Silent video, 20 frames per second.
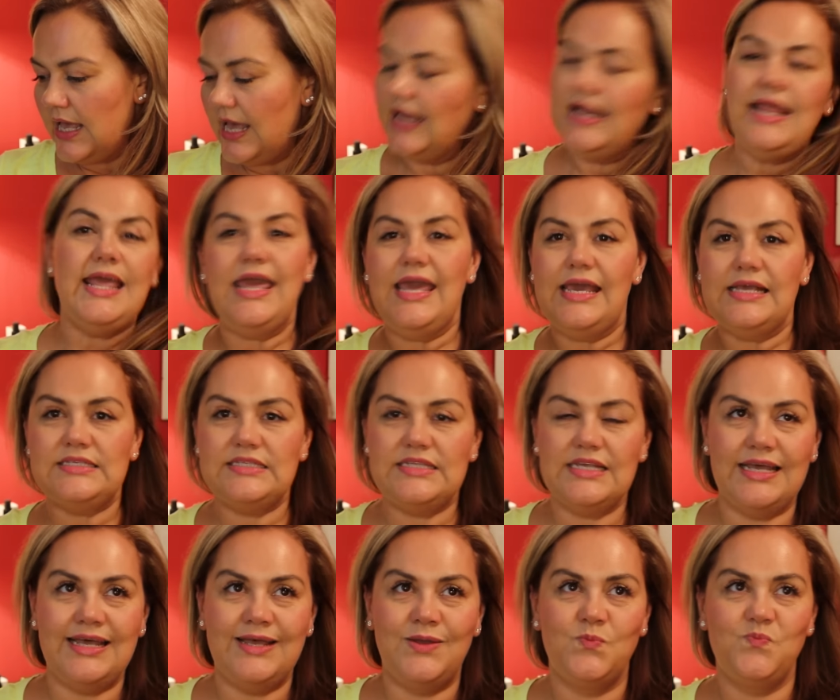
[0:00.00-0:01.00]
And here's
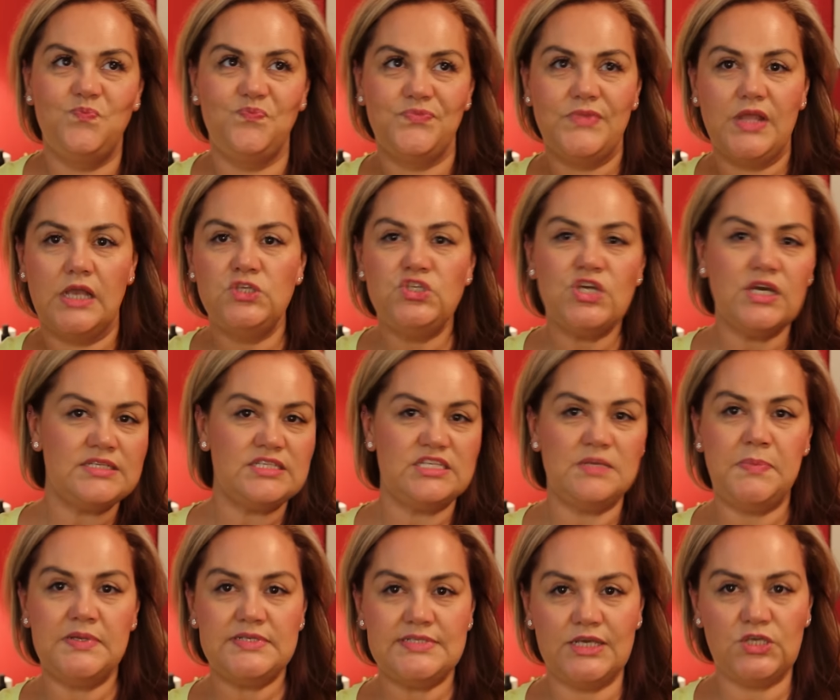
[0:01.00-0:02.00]
the
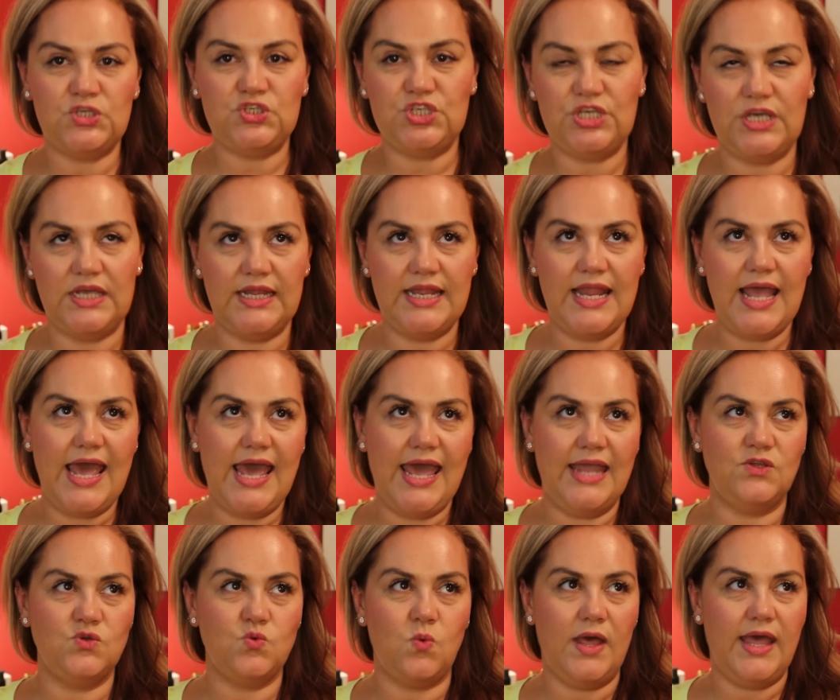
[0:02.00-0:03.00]
juxtaposition
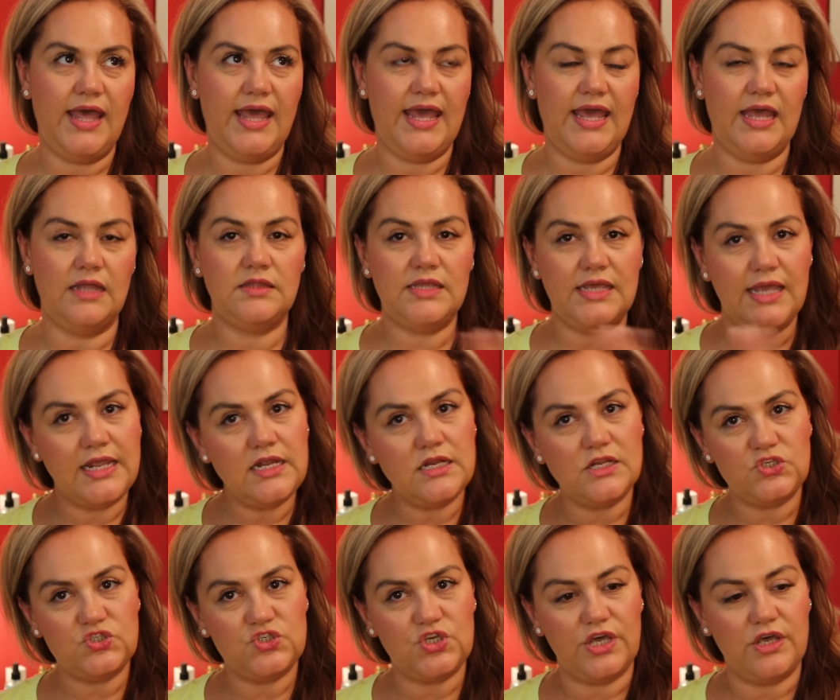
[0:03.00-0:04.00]
and where the
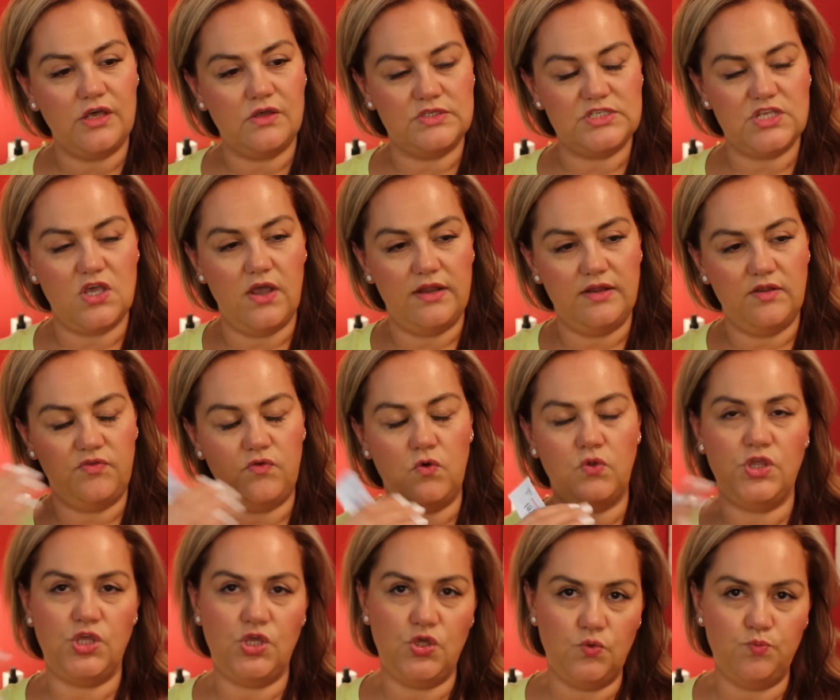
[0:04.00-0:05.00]
English girls kind of,
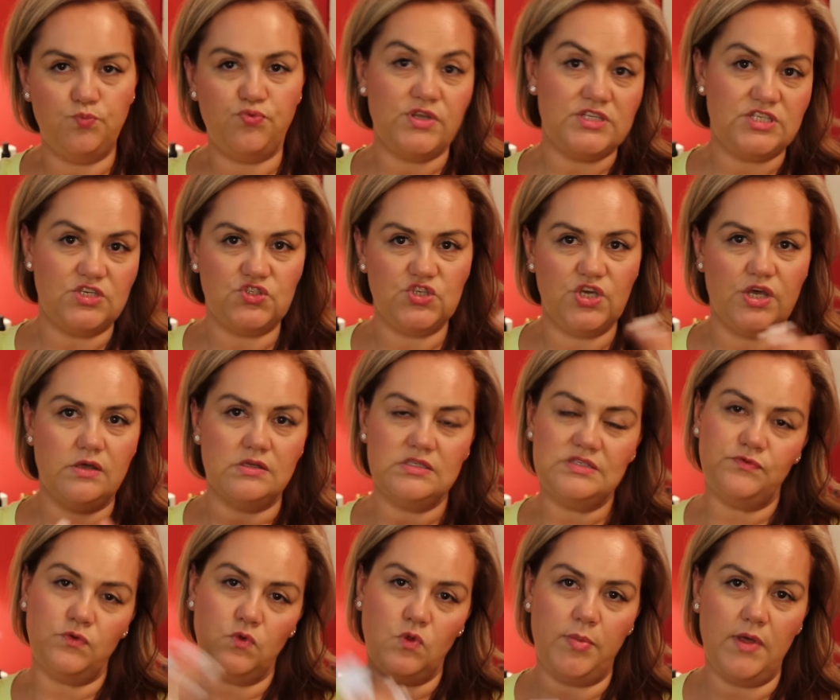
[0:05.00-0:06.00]
or the British
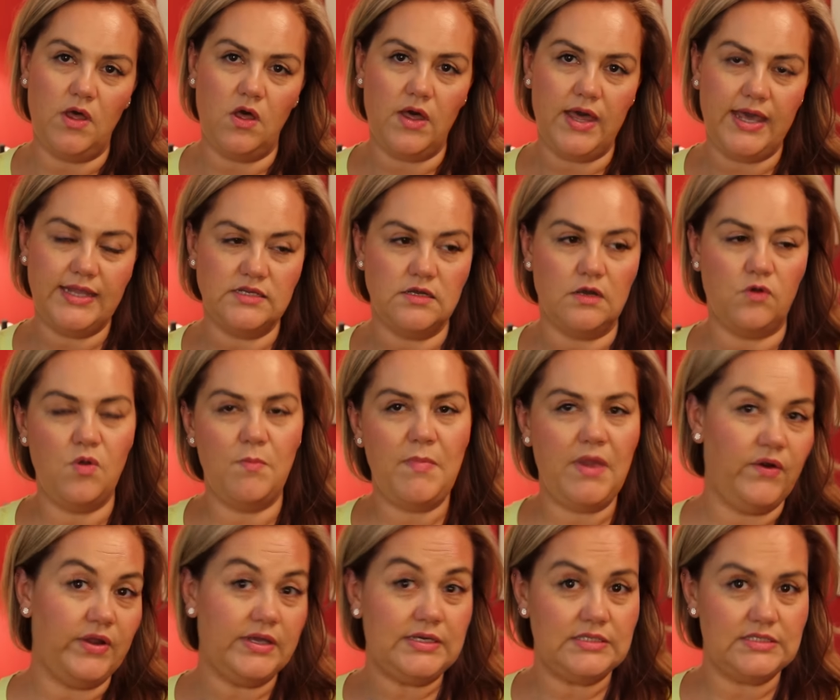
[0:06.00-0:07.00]
girls fall behind our
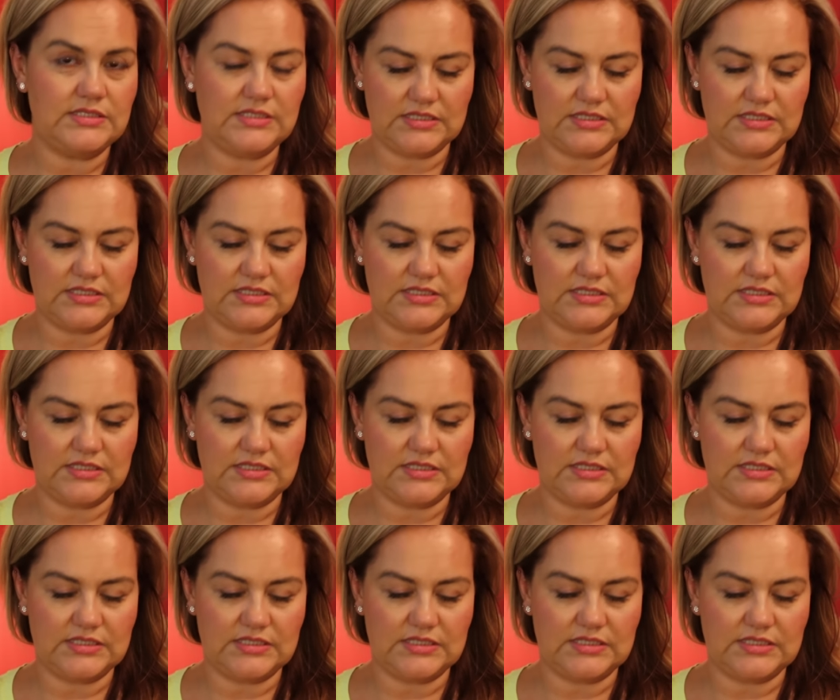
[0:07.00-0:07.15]
American